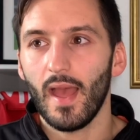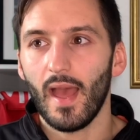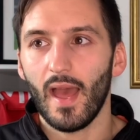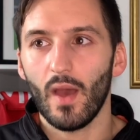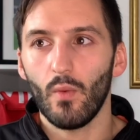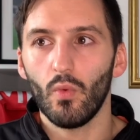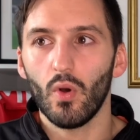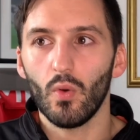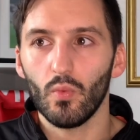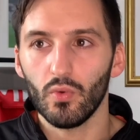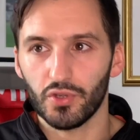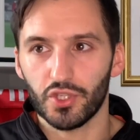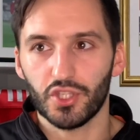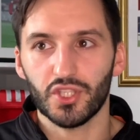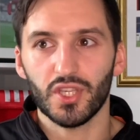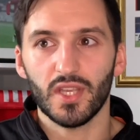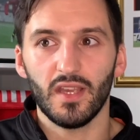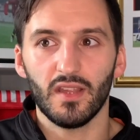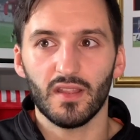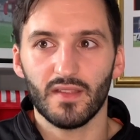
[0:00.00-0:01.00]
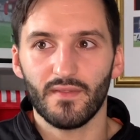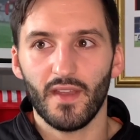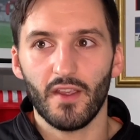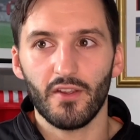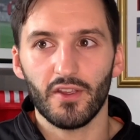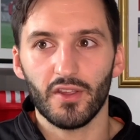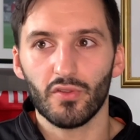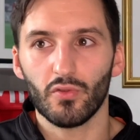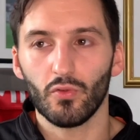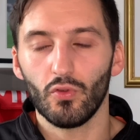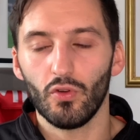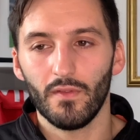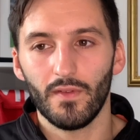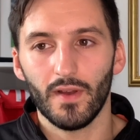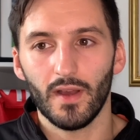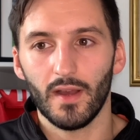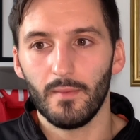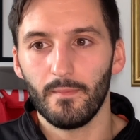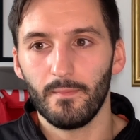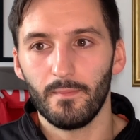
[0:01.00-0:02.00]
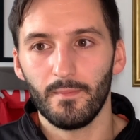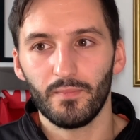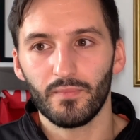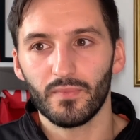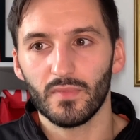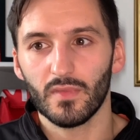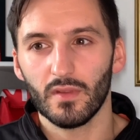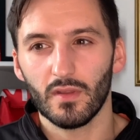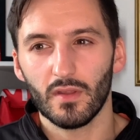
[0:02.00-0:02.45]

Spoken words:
And what we'll see is a very sort of,